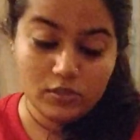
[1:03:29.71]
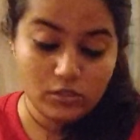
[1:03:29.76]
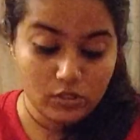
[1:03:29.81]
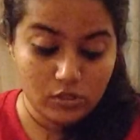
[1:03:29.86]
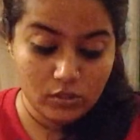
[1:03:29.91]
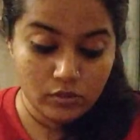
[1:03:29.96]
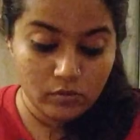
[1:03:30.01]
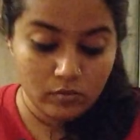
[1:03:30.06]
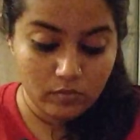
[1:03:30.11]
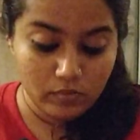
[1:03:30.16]

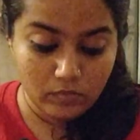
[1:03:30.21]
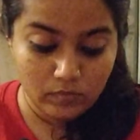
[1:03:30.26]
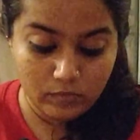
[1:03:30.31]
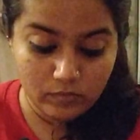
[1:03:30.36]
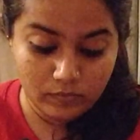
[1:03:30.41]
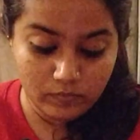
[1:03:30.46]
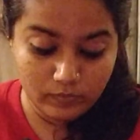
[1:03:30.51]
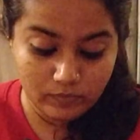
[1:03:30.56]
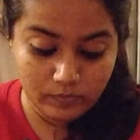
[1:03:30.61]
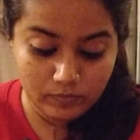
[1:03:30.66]
So
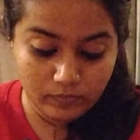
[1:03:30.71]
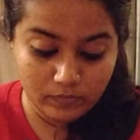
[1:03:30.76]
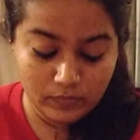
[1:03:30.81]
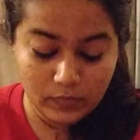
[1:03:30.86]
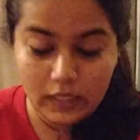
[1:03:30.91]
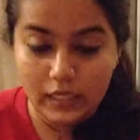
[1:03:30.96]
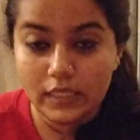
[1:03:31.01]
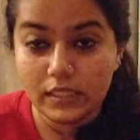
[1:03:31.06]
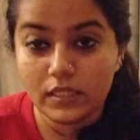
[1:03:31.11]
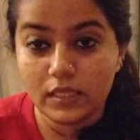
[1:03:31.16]

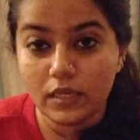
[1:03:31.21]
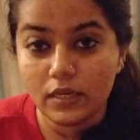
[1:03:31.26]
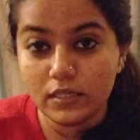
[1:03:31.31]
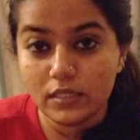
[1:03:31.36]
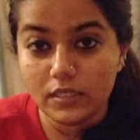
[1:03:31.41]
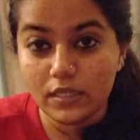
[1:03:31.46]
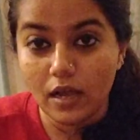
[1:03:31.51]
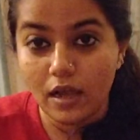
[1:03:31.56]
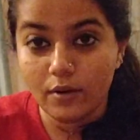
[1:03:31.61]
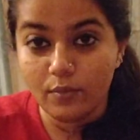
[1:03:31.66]
he's going
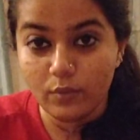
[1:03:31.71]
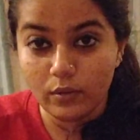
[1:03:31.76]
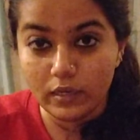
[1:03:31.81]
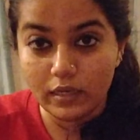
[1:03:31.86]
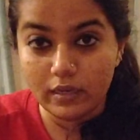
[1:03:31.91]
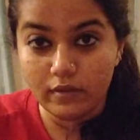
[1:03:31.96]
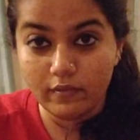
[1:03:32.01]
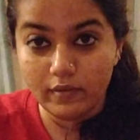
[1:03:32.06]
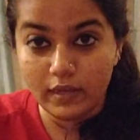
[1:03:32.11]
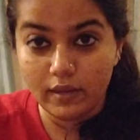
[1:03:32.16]
to start
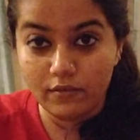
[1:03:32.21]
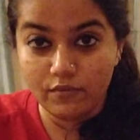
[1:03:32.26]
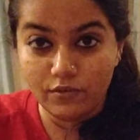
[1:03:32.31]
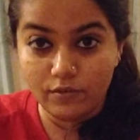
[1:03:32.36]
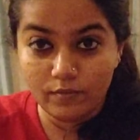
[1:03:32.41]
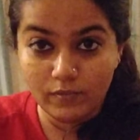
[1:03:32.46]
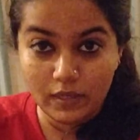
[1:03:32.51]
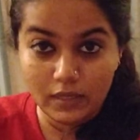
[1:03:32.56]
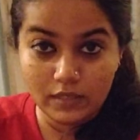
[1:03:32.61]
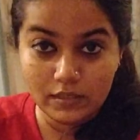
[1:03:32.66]
walking away
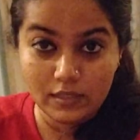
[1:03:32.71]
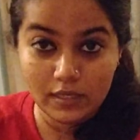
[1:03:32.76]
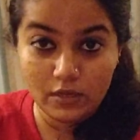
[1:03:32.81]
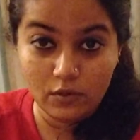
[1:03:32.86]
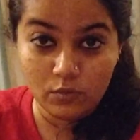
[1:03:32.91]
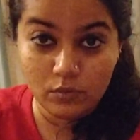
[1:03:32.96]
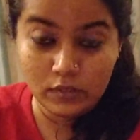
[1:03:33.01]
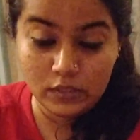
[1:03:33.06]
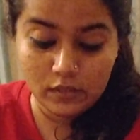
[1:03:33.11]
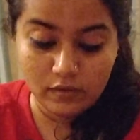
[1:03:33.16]
from things that
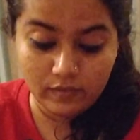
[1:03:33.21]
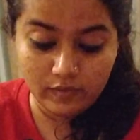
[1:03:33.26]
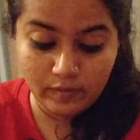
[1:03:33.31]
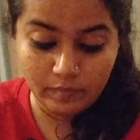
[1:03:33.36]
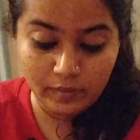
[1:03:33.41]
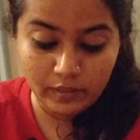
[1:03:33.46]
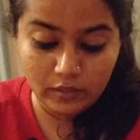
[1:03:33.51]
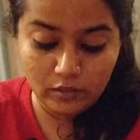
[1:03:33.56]
don't serve him.